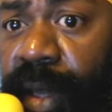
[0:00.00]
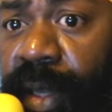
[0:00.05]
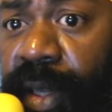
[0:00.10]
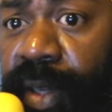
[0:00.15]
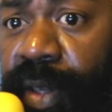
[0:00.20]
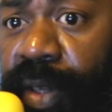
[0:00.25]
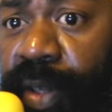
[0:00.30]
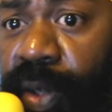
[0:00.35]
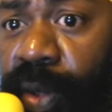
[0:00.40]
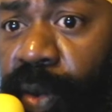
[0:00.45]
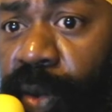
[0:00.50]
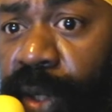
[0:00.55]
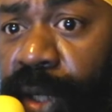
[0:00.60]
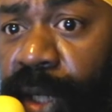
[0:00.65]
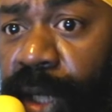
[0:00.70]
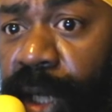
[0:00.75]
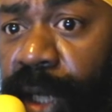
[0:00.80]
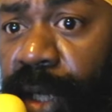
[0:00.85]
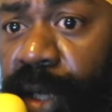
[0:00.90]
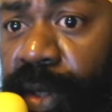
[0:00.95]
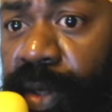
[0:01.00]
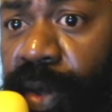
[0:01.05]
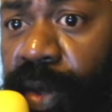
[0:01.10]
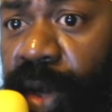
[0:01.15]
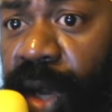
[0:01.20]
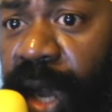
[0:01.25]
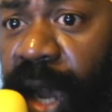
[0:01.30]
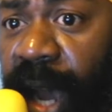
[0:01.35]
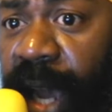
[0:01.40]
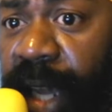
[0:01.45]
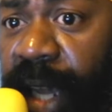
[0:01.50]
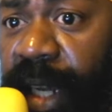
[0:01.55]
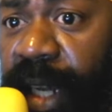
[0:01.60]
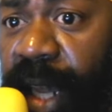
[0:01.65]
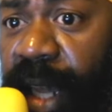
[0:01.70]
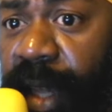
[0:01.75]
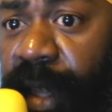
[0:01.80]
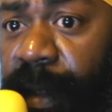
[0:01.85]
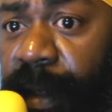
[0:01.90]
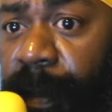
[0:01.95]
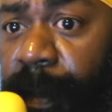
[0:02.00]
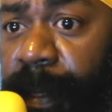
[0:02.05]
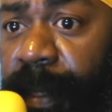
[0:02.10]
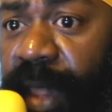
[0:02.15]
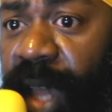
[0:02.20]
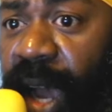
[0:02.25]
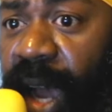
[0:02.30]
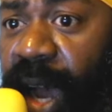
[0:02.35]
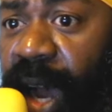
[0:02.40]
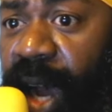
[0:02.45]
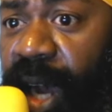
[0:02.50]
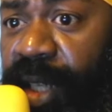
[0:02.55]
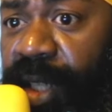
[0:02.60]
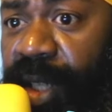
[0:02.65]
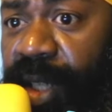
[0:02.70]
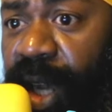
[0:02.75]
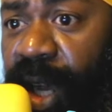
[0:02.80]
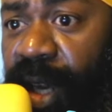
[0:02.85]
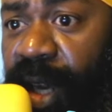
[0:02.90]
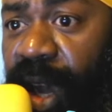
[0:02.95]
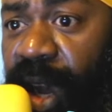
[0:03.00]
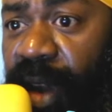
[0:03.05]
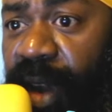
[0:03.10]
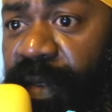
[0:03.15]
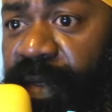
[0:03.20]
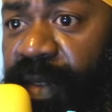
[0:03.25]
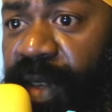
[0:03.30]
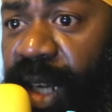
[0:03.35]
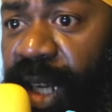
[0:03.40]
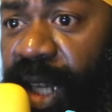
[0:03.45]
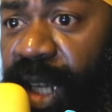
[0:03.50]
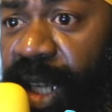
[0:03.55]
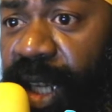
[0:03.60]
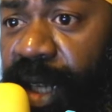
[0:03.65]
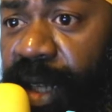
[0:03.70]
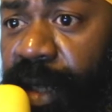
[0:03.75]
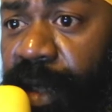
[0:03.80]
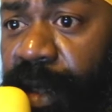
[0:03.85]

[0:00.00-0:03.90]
duty to guide the action of the League?